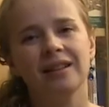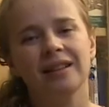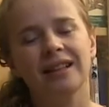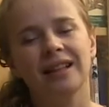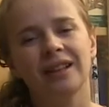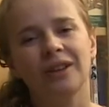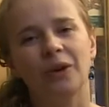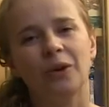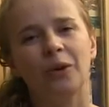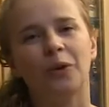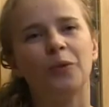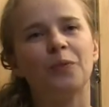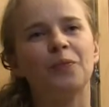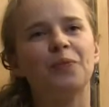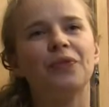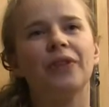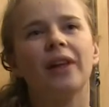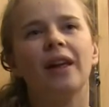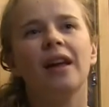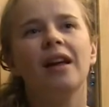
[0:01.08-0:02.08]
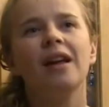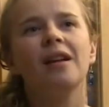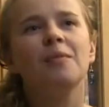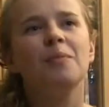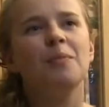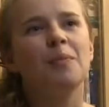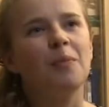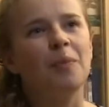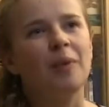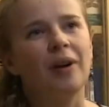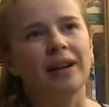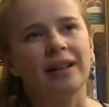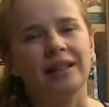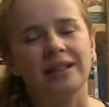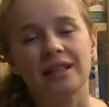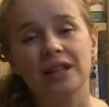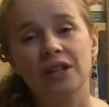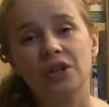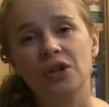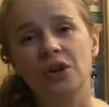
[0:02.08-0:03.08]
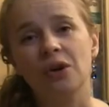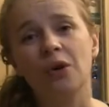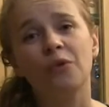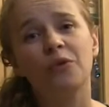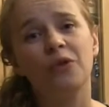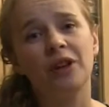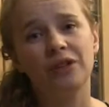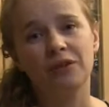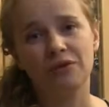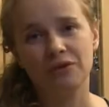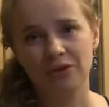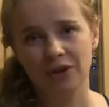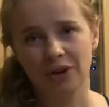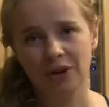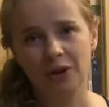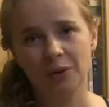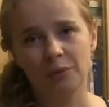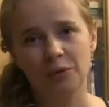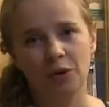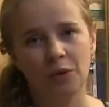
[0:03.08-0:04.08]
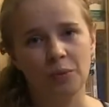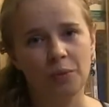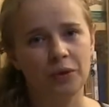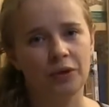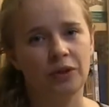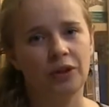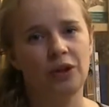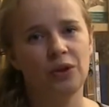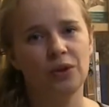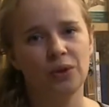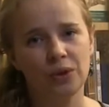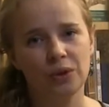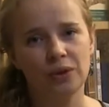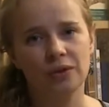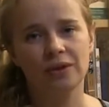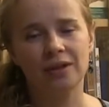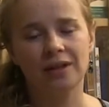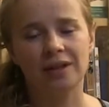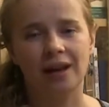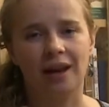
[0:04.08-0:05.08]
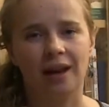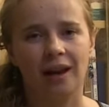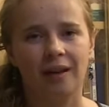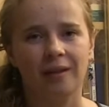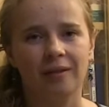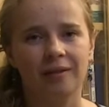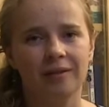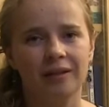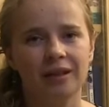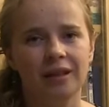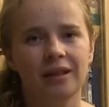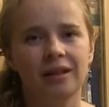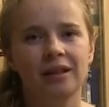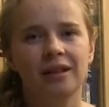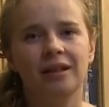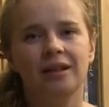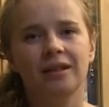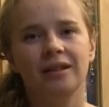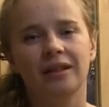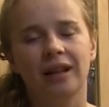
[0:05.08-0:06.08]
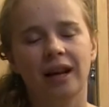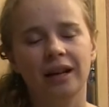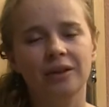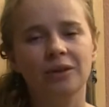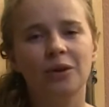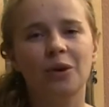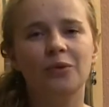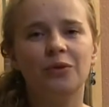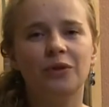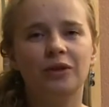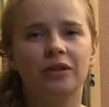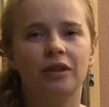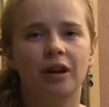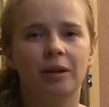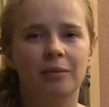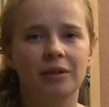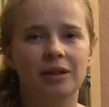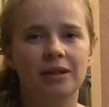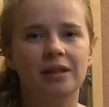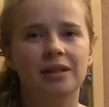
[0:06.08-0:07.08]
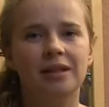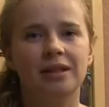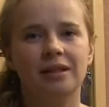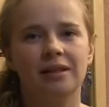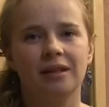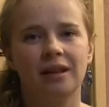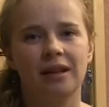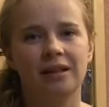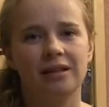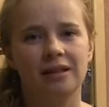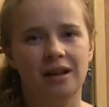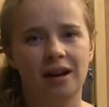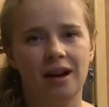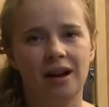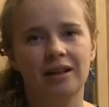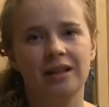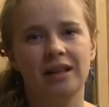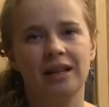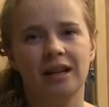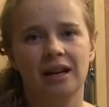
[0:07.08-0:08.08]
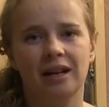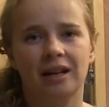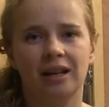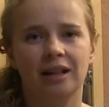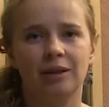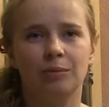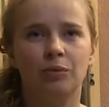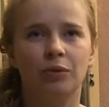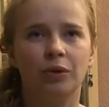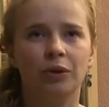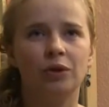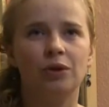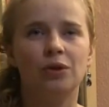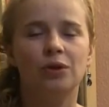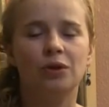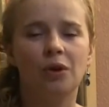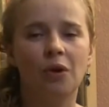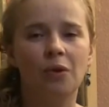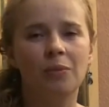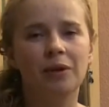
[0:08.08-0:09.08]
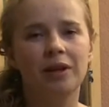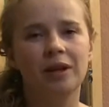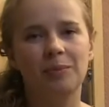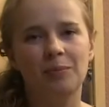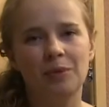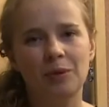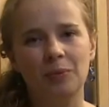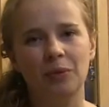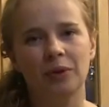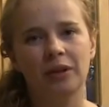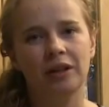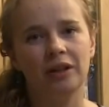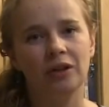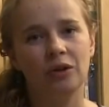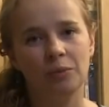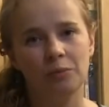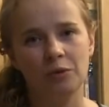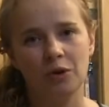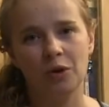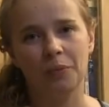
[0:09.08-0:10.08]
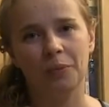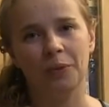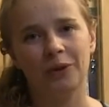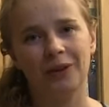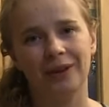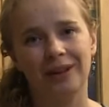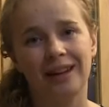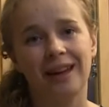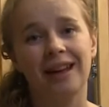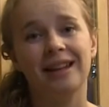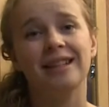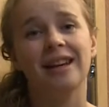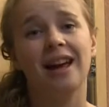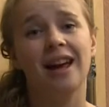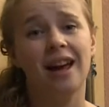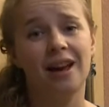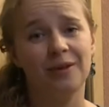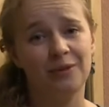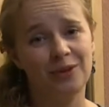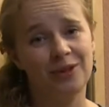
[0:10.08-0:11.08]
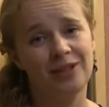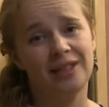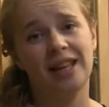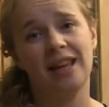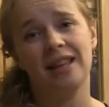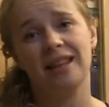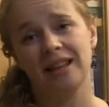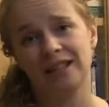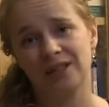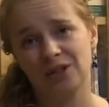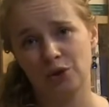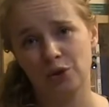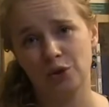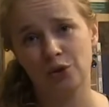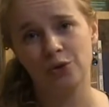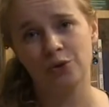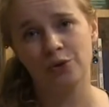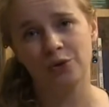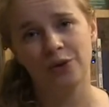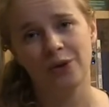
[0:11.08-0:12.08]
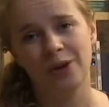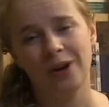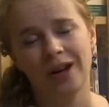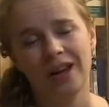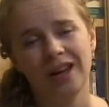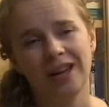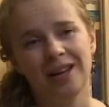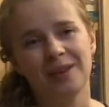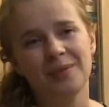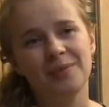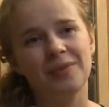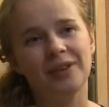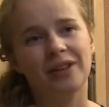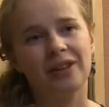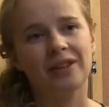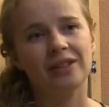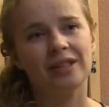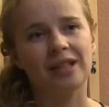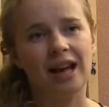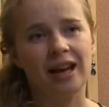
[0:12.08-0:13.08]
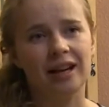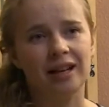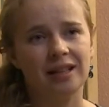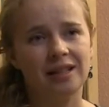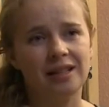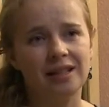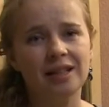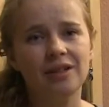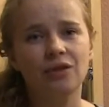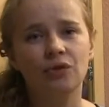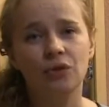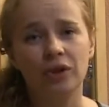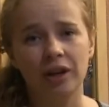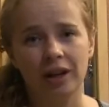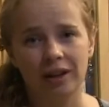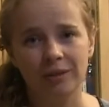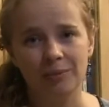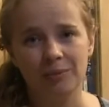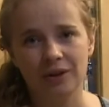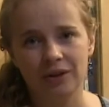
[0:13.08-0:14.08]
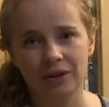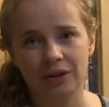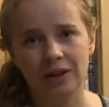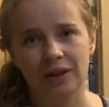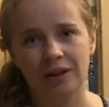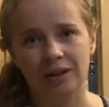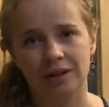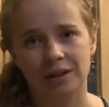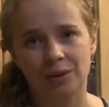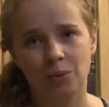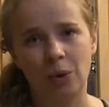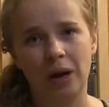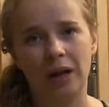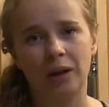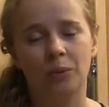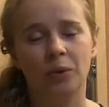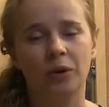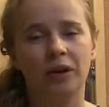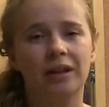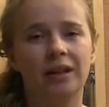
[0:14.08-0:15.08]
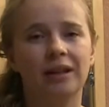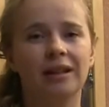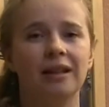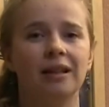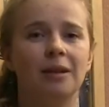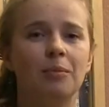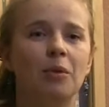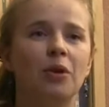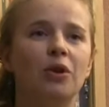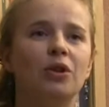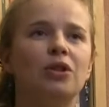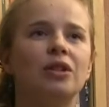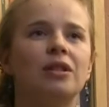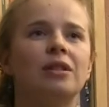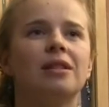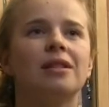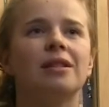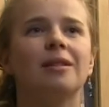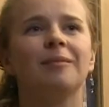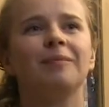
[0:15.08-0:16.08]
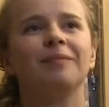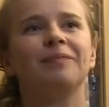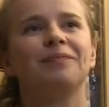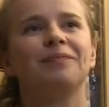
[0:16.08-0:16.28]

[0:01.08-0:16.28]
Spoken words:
Hello. My teacher of veterinary homeopathy used to say, none of the remedies as Arnica had brought so many people in homeopathy. And I have to say that's true, because I had seen real miracles while working in emergency.